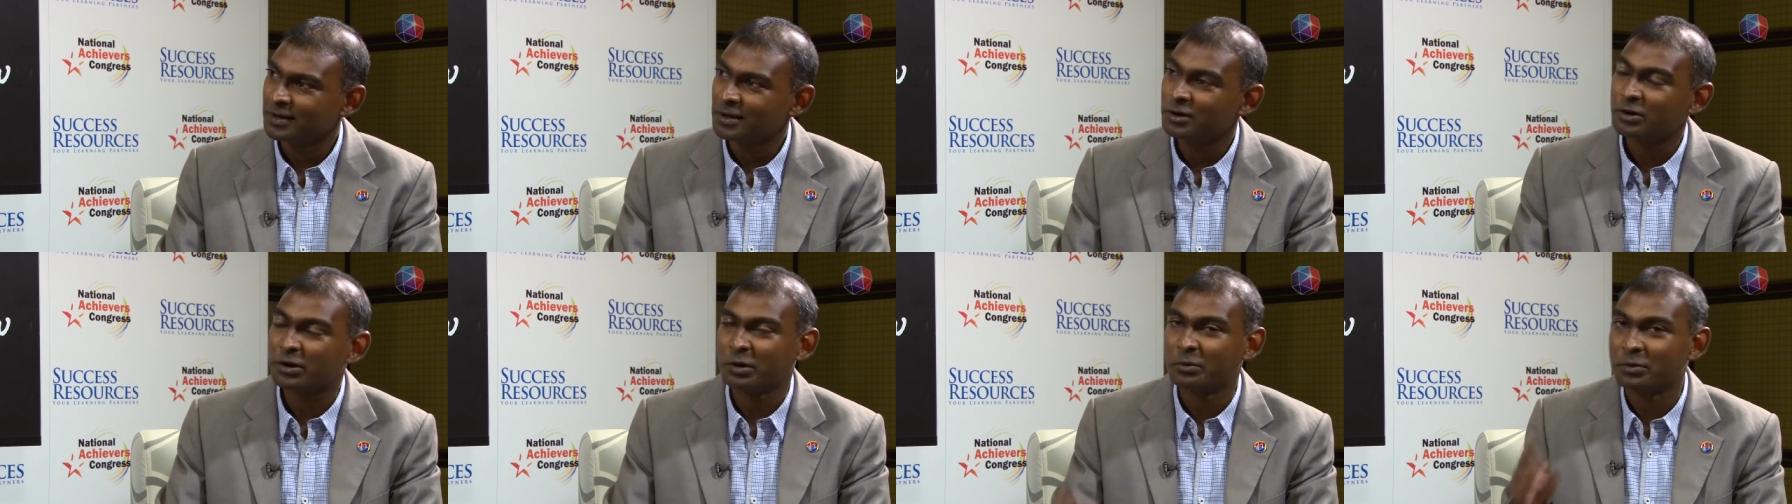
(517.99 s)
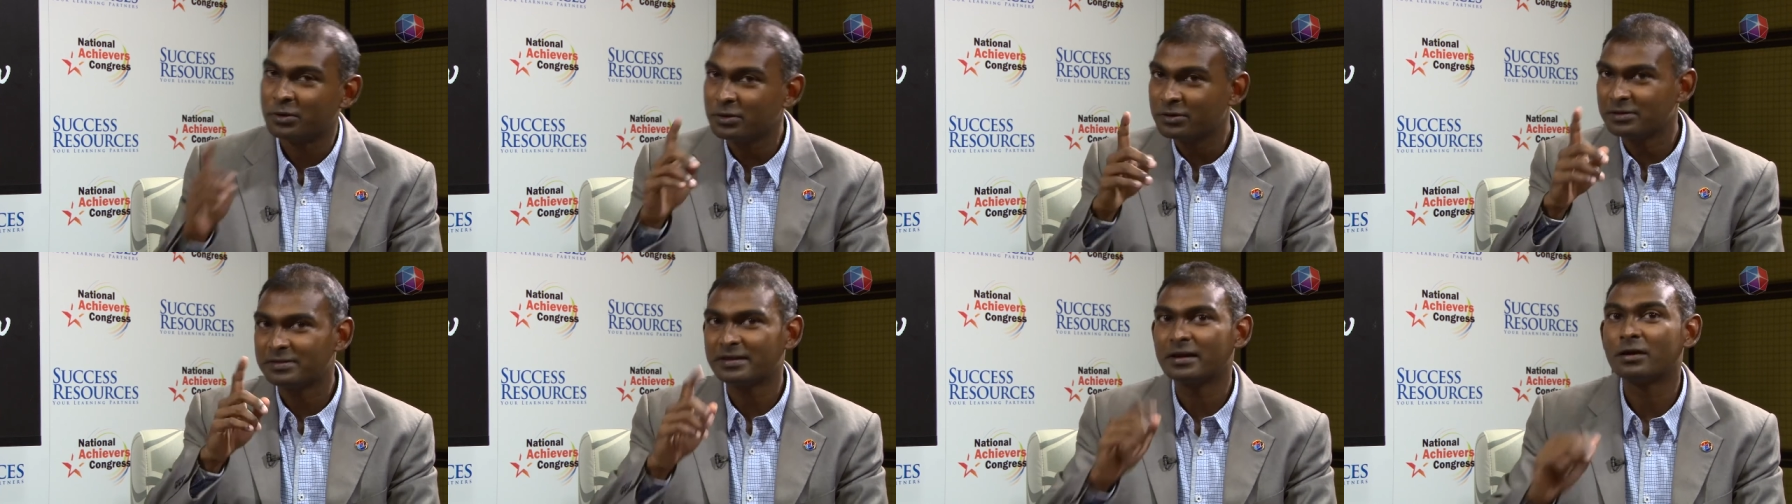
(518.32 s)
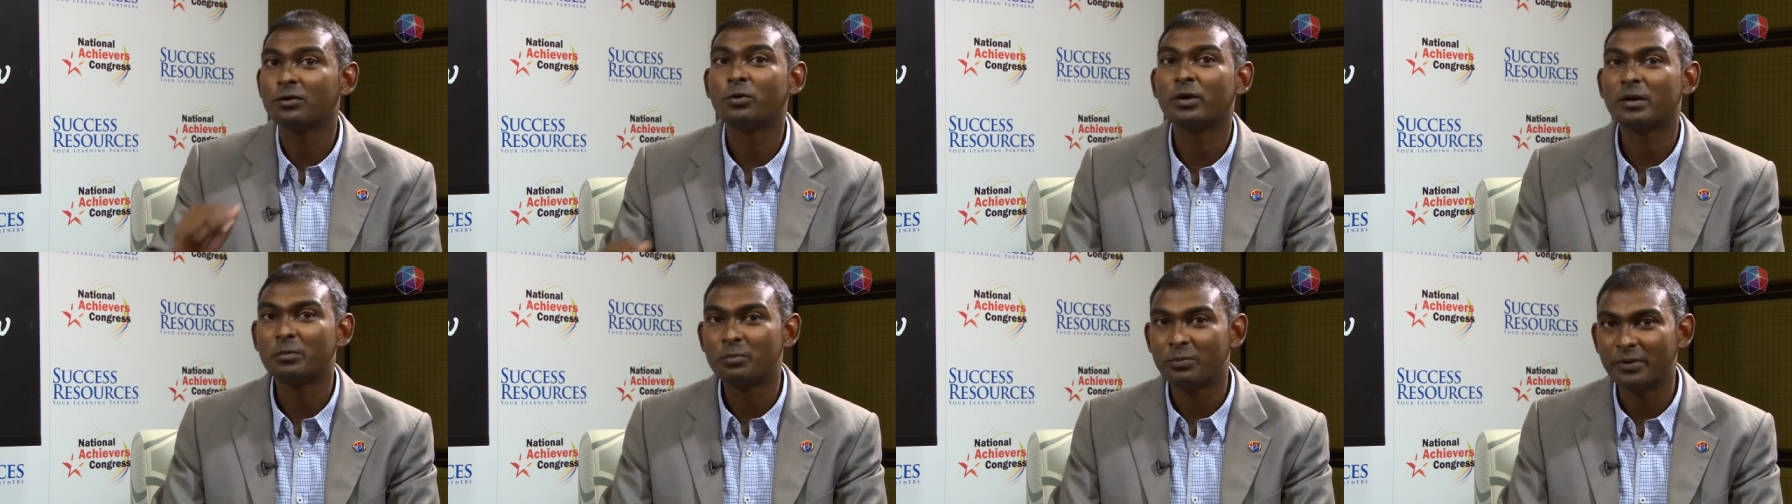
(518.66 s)
Okay, we're going to take a
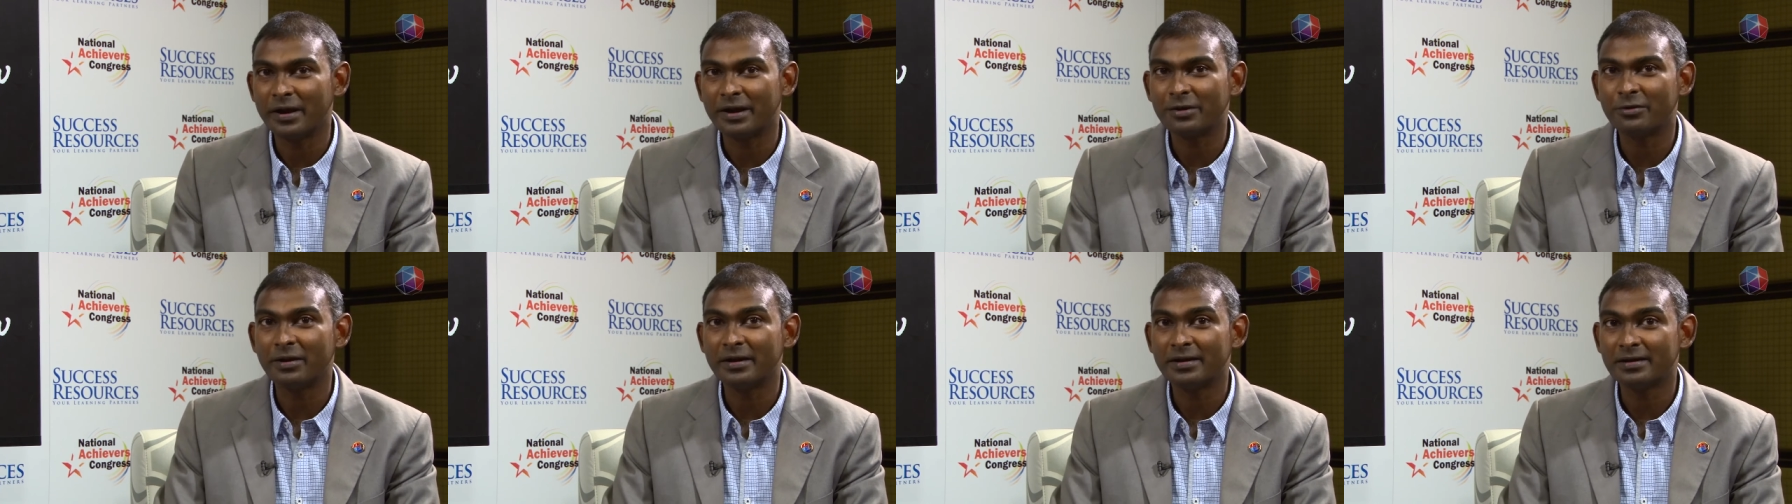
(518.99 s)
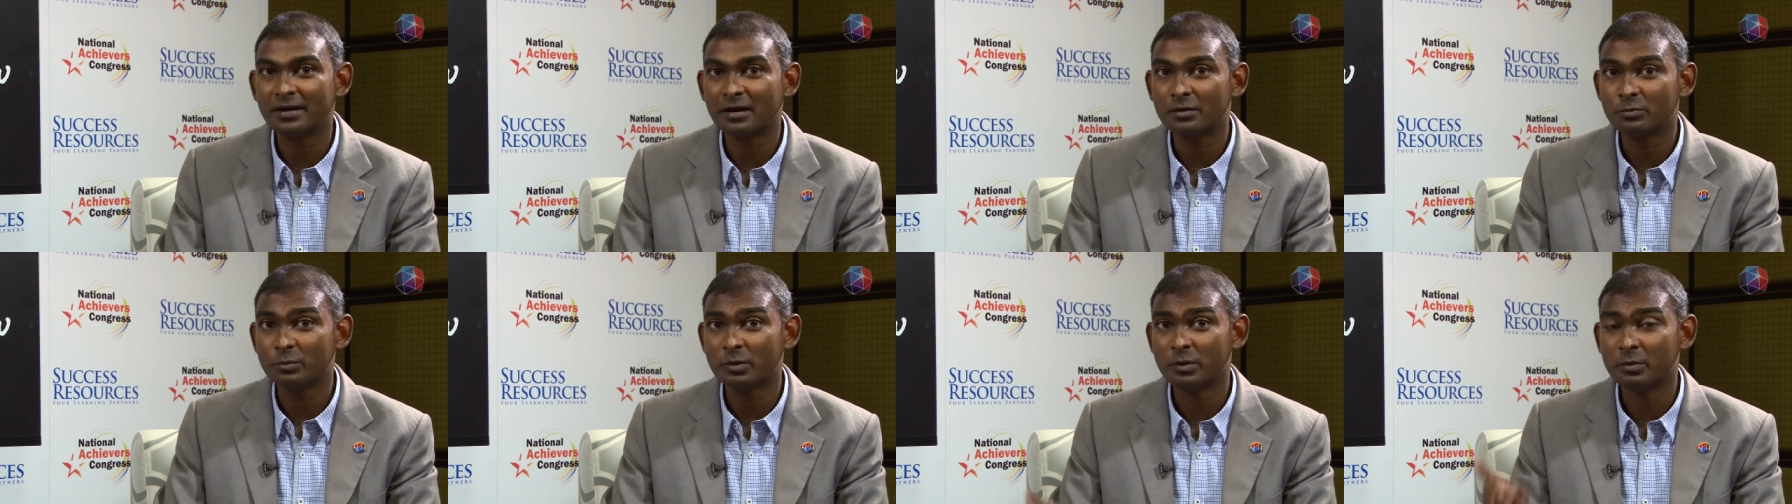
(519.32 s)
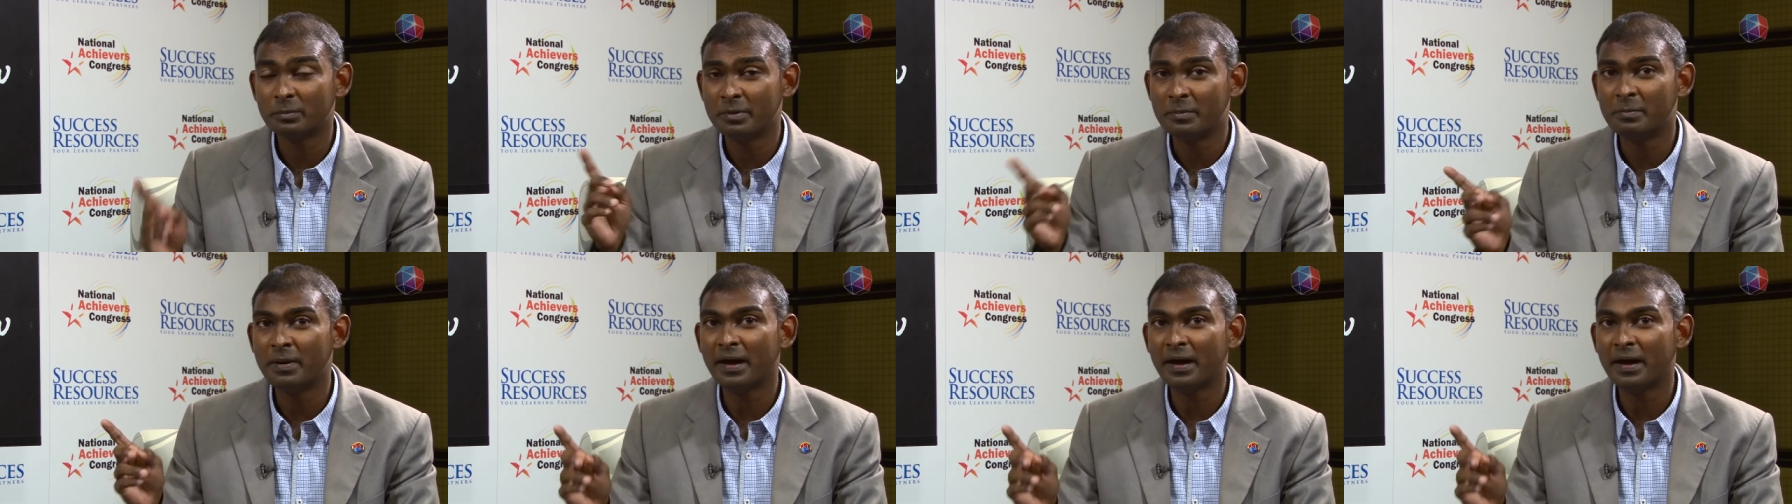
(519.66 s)
quick break right now, and we'll be